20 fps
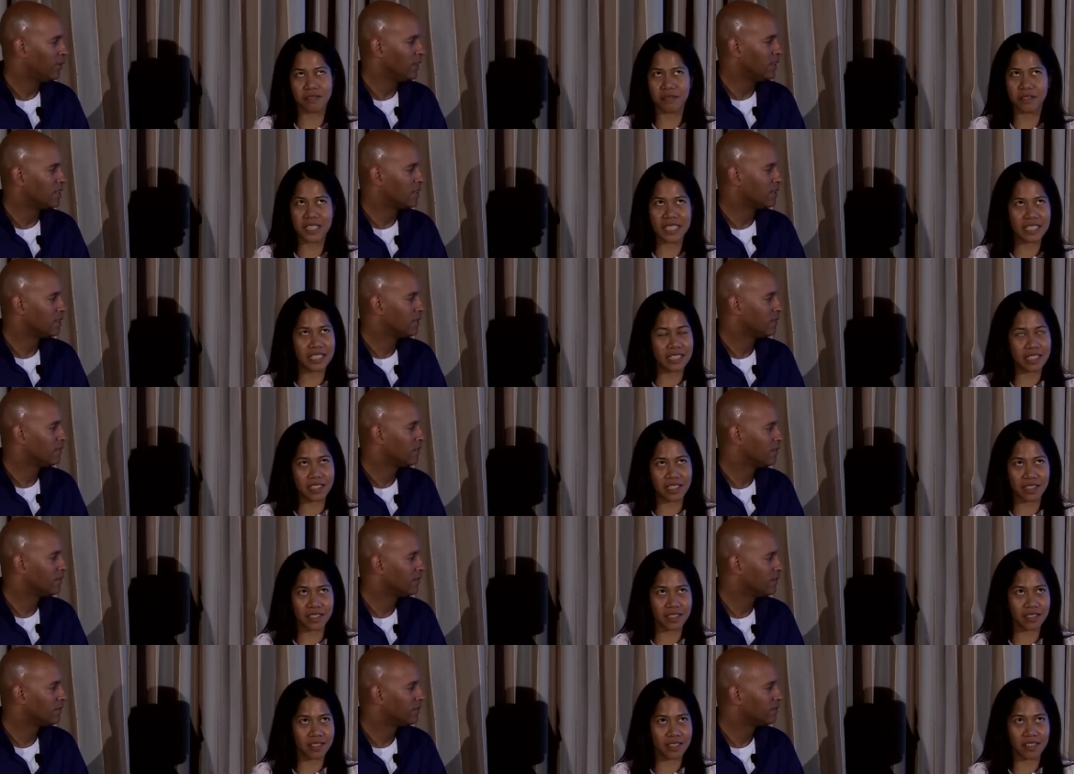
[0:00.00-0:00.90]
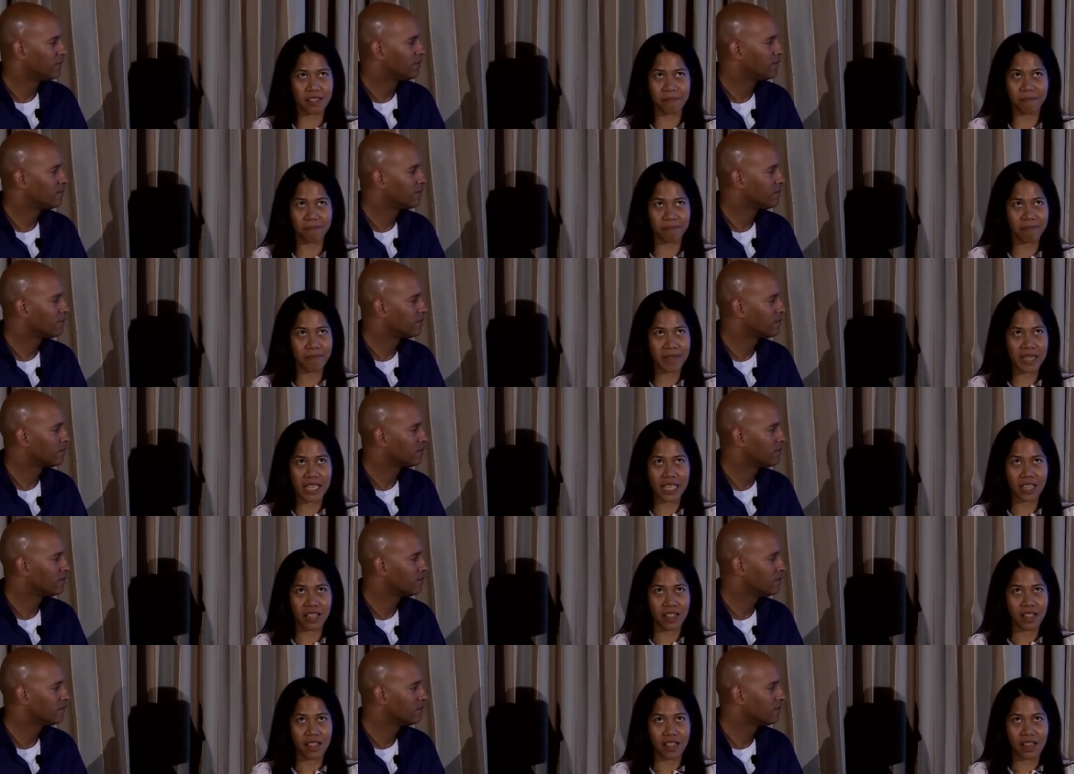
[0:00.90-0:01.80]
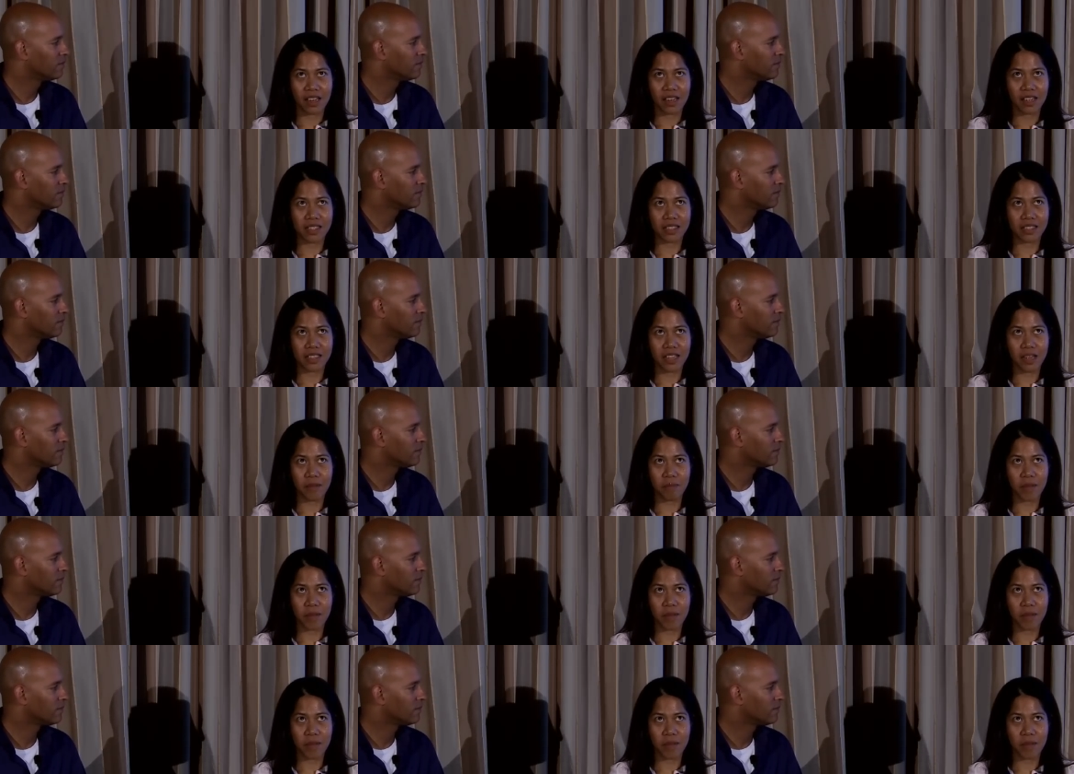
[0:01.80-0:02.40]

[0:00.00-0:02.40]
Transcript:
Speaker 1: please. For instance, um, let's say a